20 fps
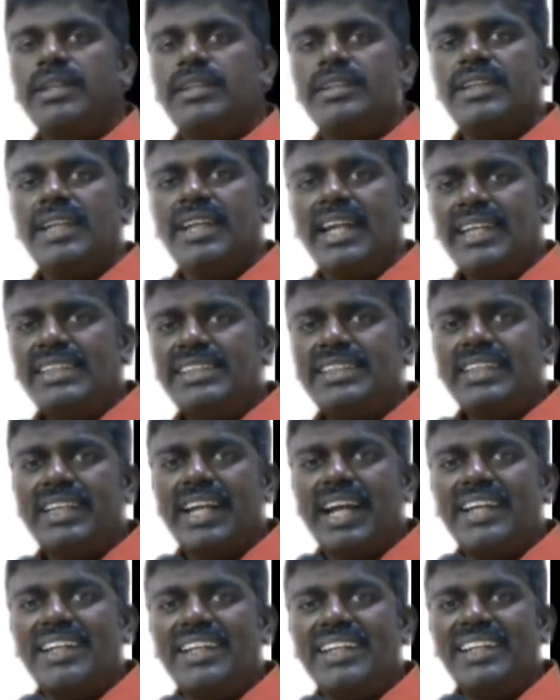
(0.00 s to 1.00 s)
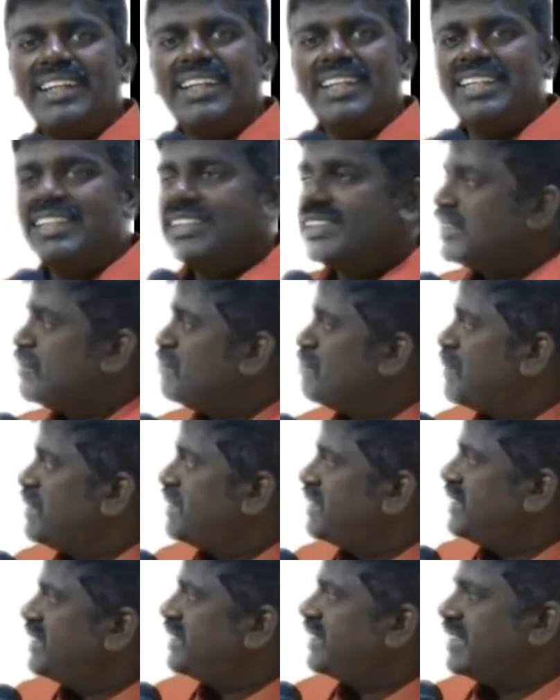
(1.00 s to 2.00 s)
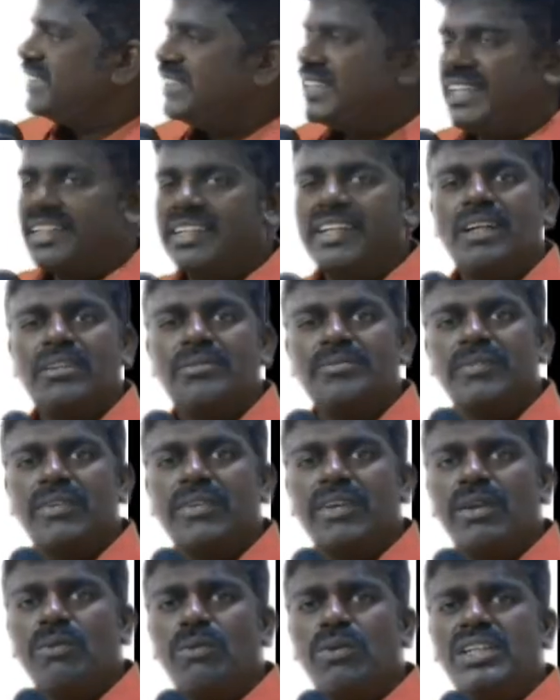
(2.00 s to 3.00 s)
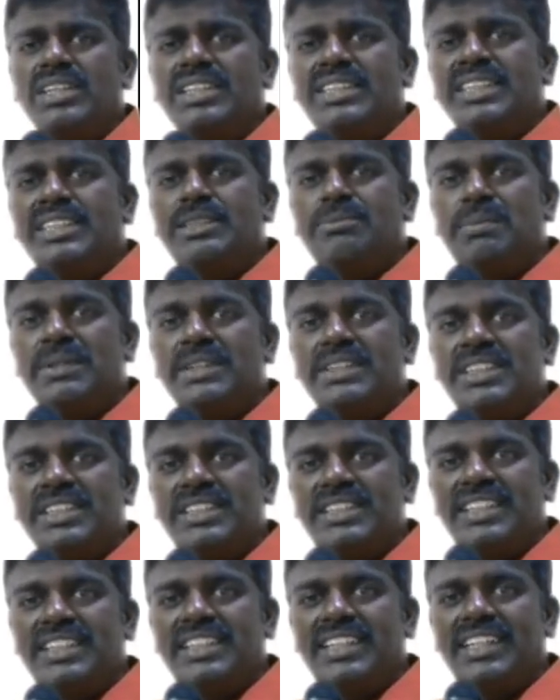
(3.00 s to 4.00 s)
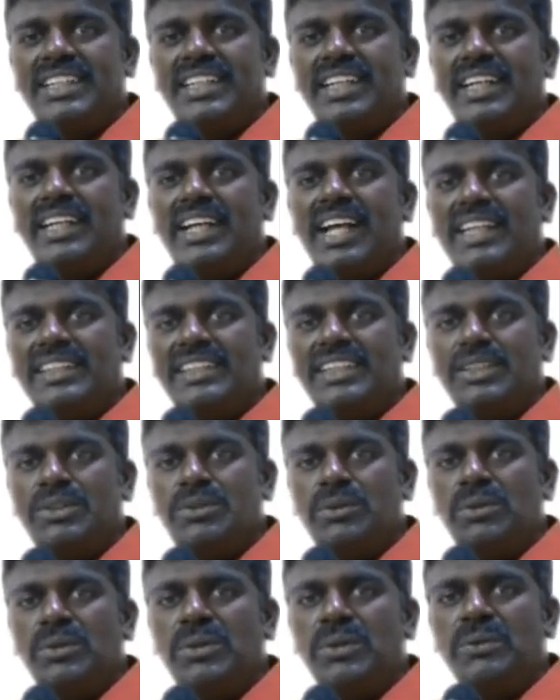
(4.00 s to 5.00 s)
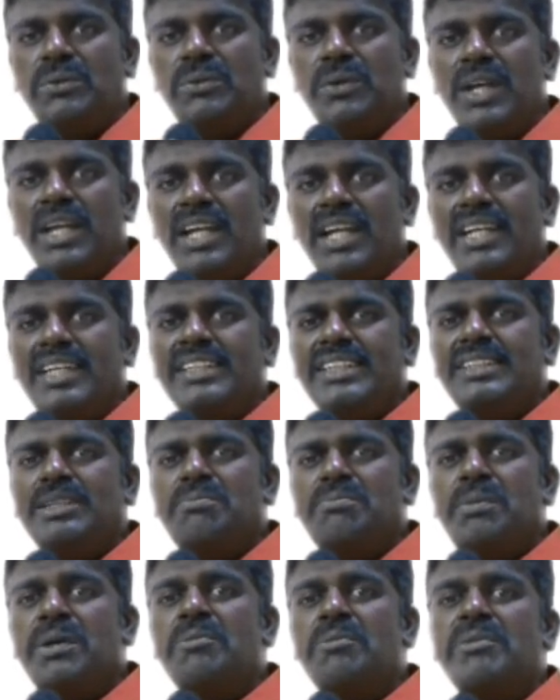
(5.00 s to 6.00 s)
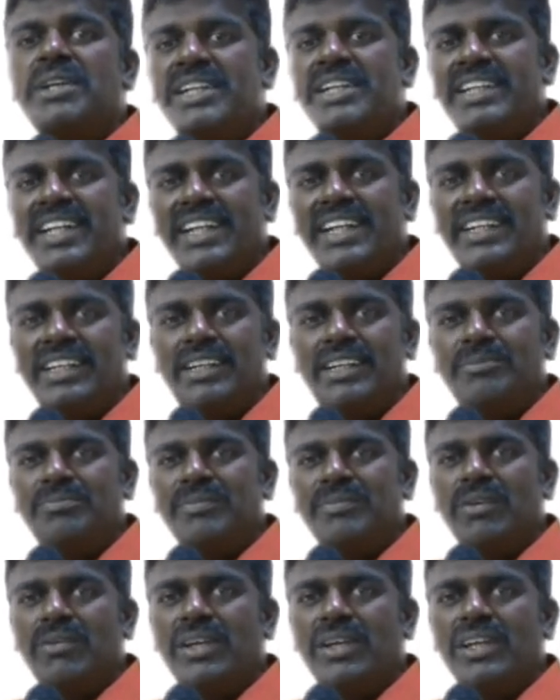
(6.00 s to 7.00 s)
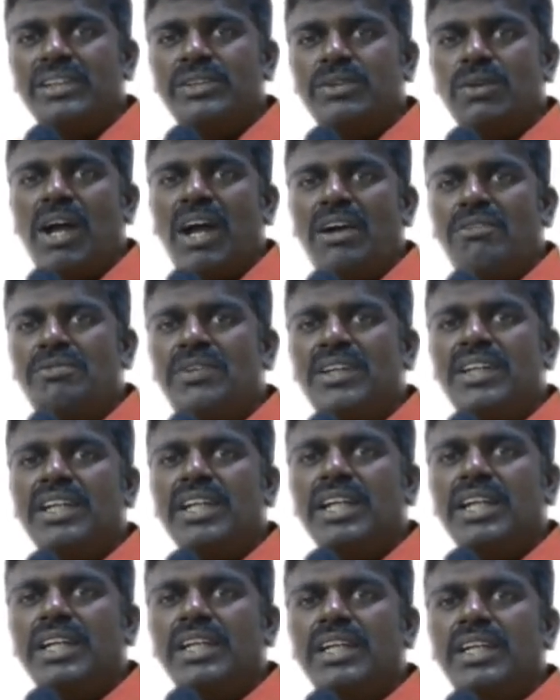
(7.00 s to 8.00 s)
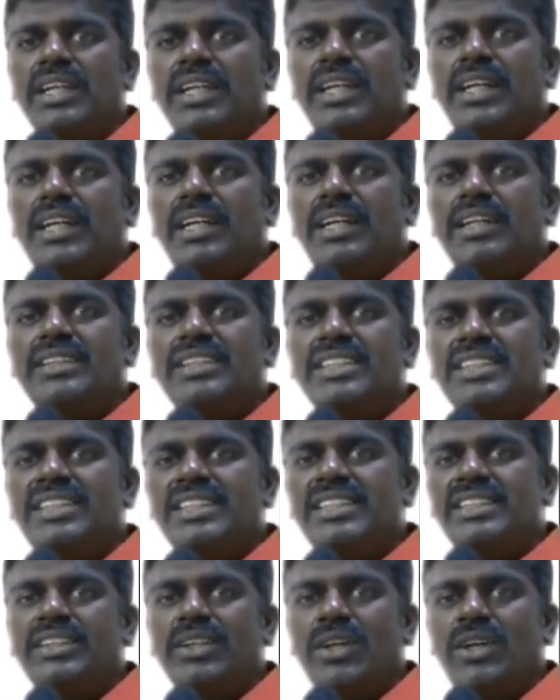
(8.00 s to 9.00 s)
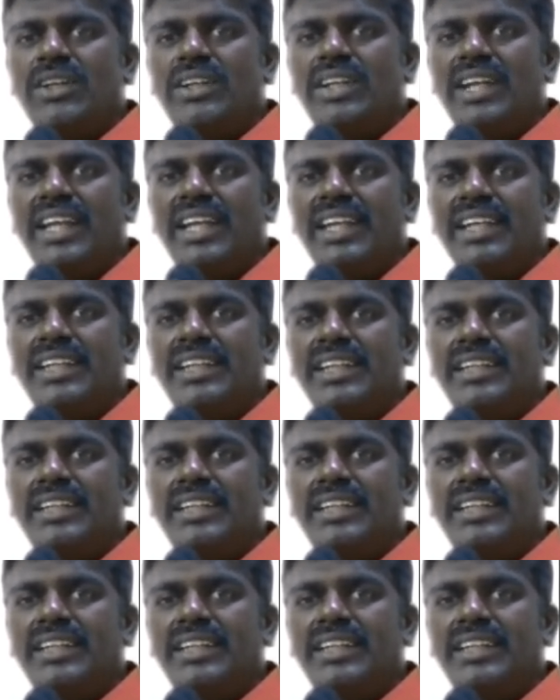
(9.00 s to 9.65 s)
The next category is persistent data. Okay, what is this persistent data? As I told you, it is a permanent data. Okay, so after this is not like